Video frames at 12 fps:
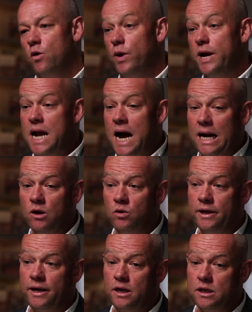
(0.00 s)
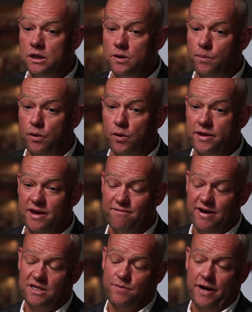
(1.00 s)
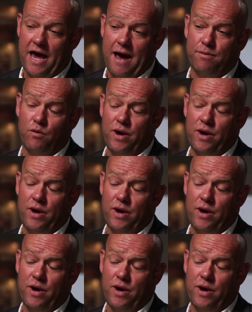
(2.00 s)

we not only deploy the investment capital